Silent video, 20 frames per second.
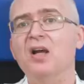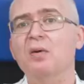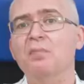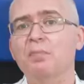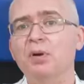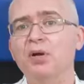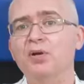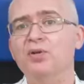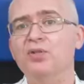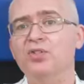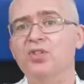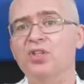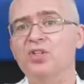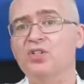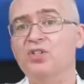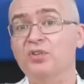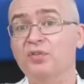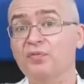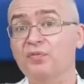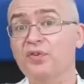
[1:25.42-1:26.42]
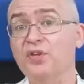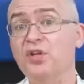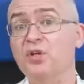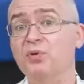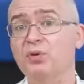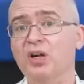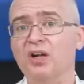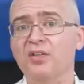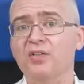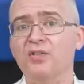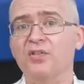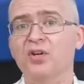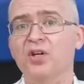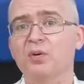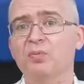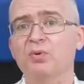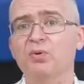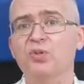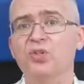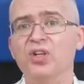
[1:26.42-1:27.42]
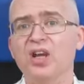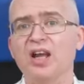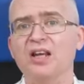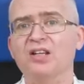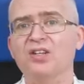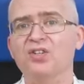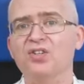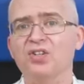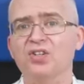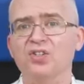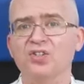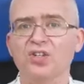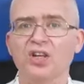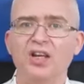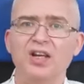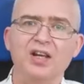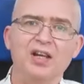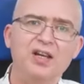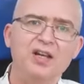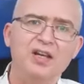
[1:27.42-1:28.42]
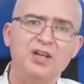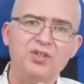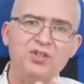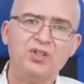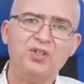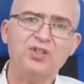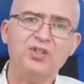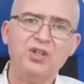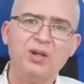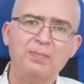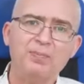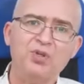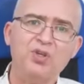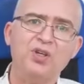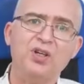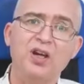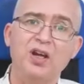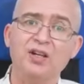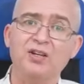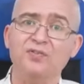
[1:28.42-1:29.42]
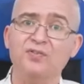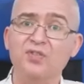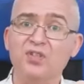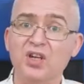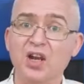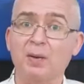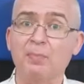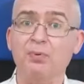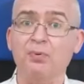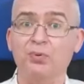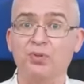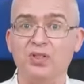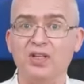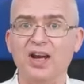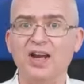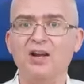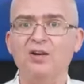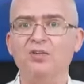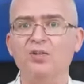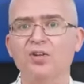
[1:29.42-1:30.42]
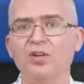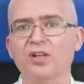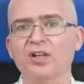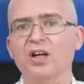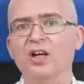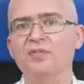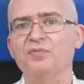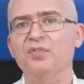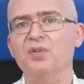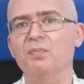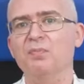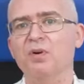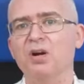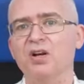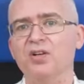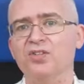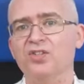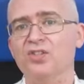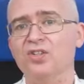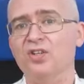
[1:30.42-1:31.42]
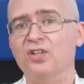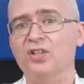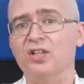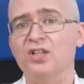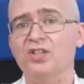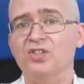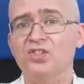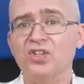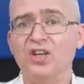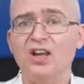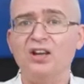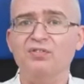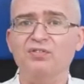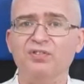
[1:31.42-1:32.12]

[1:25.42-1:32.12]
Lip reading: poses fewer thermal challenges. It's an assumption I'd have doubled down on after Mark Cerny's tech